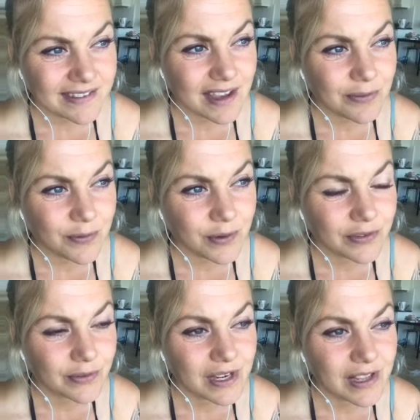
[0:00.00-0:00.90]

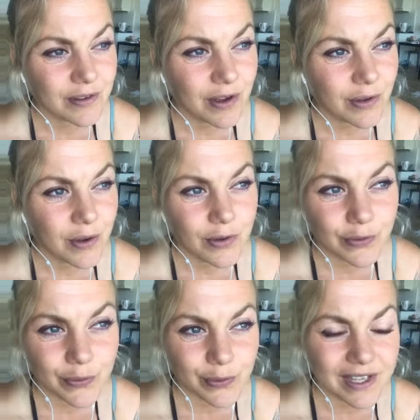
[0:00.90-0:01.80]
first really
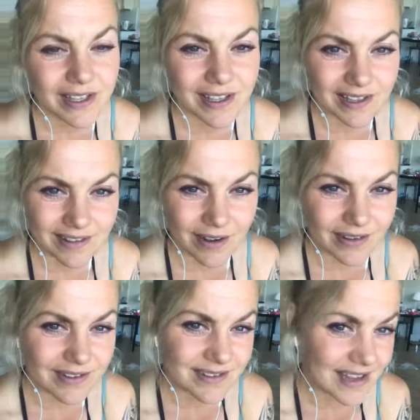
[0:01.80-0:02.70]
truly get the
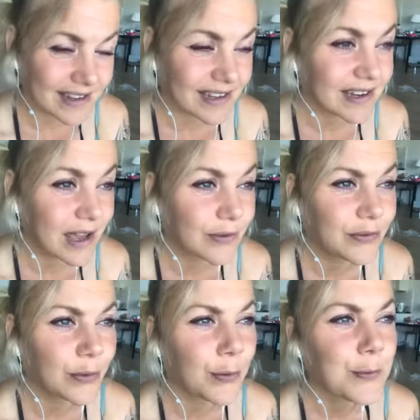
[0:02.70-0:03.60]
understanding now.
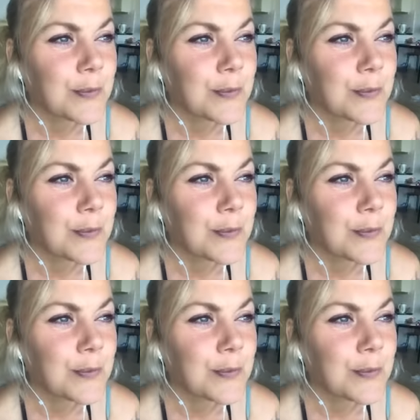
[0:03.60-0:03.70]
So